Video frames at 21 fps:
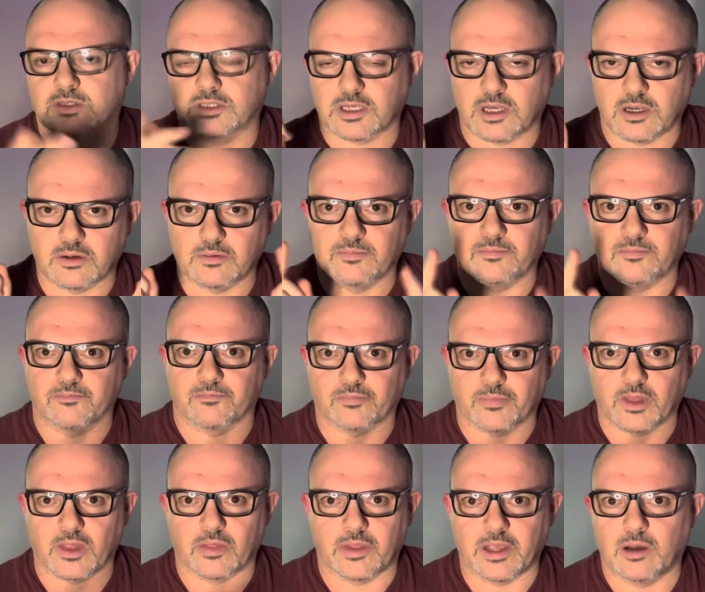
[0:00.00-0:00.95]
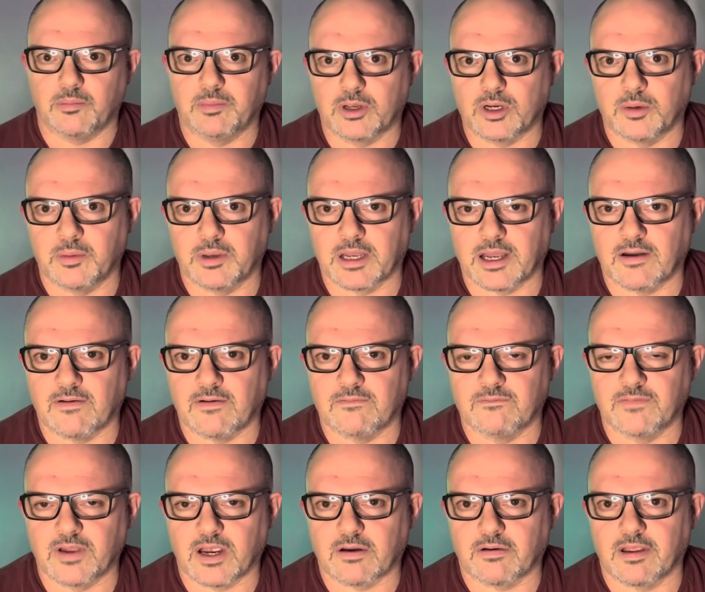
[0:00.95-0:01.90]
so they'll be coming out
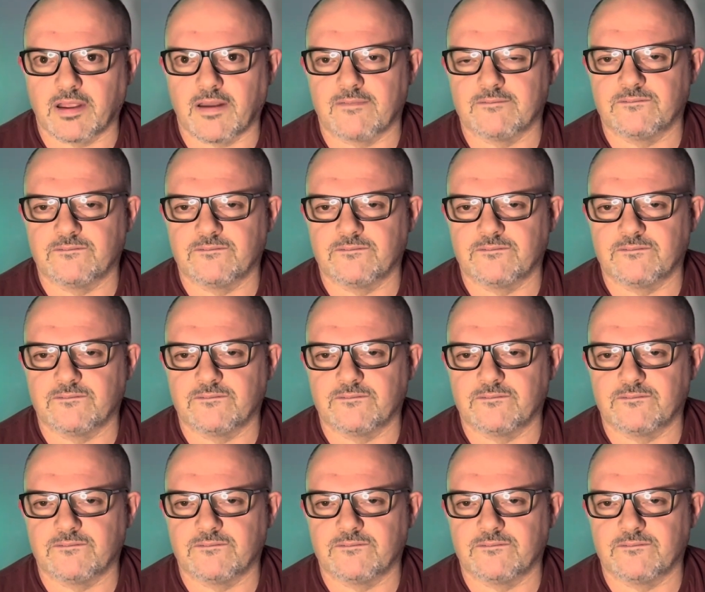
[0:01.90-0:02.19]
very